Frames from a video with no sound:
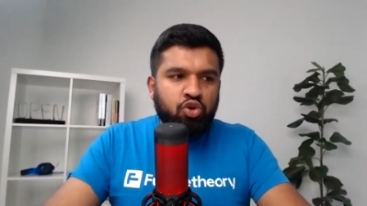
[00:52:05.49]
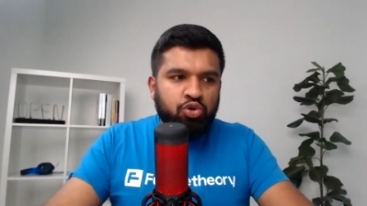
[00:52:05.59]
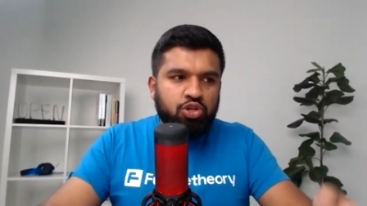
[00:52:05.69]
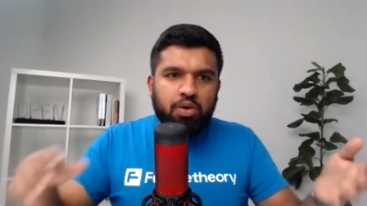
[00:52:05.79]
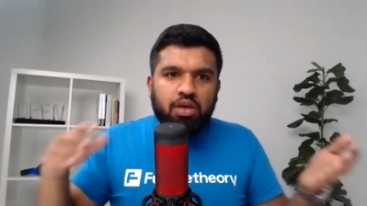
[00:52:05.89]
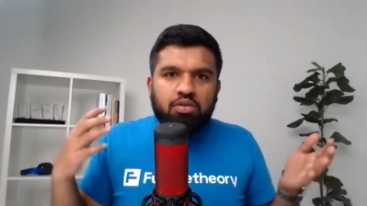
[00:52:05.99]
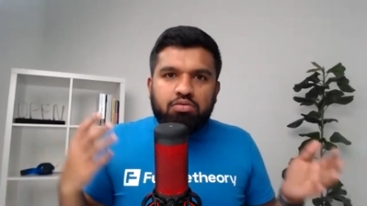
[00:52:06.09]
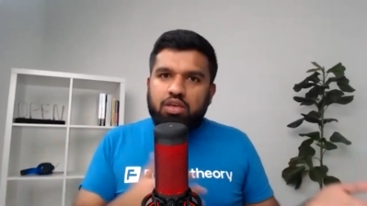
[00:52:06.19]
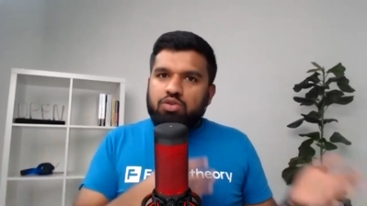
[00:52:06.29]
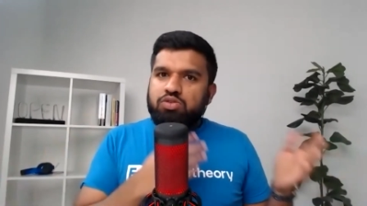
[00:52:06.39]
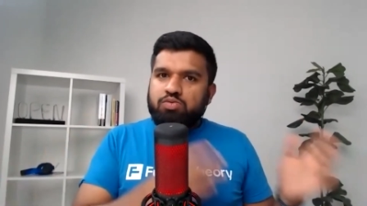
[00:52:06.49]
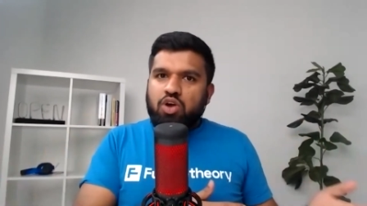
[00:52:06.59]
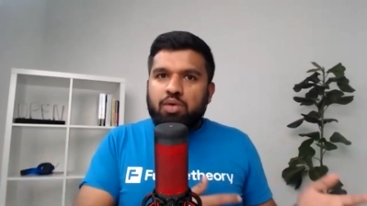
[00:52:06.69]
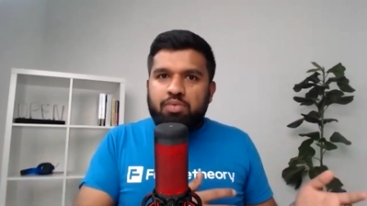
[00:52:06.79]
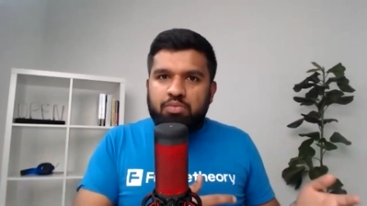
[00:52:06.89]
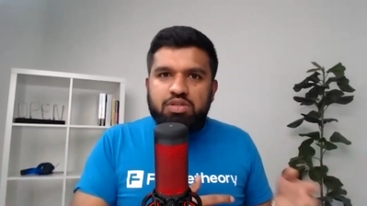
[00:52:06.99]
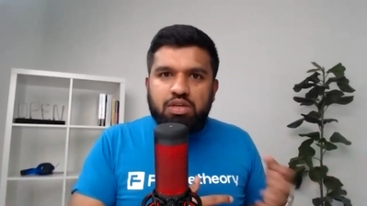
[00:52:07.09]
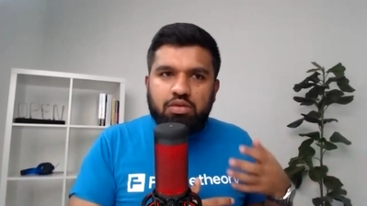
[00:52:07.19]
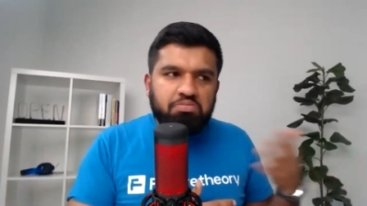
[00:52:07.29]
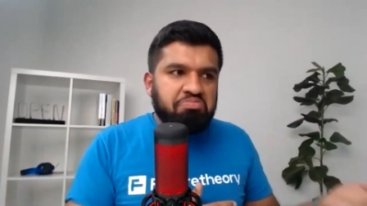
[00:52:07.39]
doing like your subscriber numbers
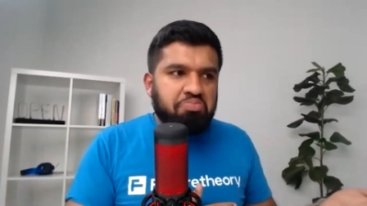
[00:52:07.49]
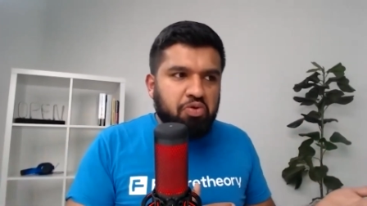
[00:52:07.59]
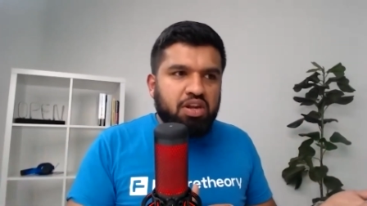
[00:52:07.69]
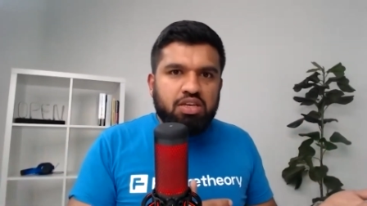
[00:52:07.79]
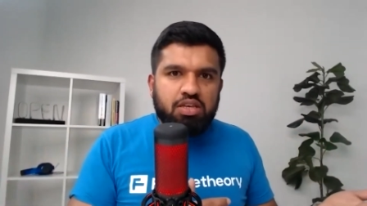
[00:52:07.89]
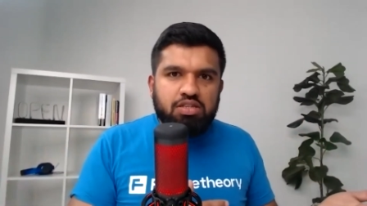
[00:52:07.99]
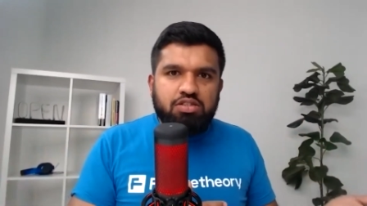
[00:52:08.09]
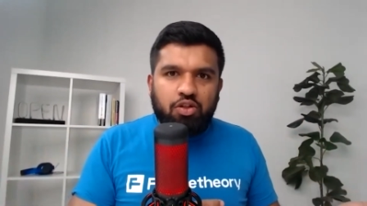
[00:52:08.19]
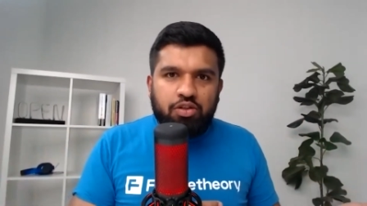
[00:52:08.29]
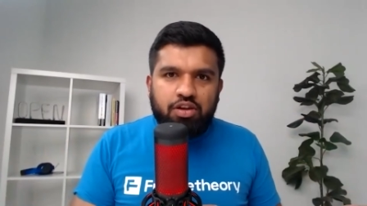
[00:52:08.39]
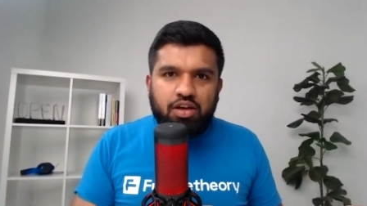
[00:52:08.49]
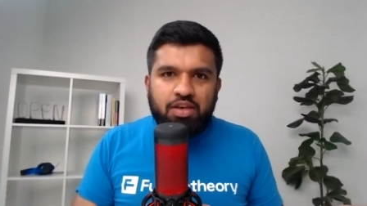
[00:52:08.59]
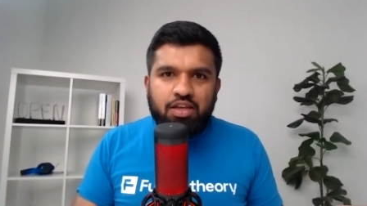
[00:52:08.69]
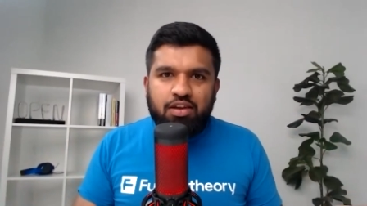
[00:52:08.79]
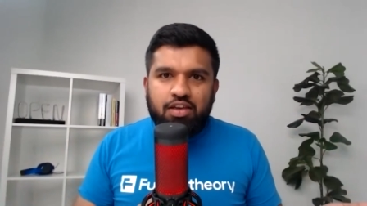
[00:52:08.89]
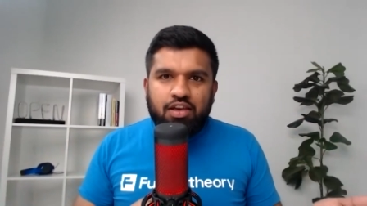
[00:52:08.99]
are pretty solid. I mean,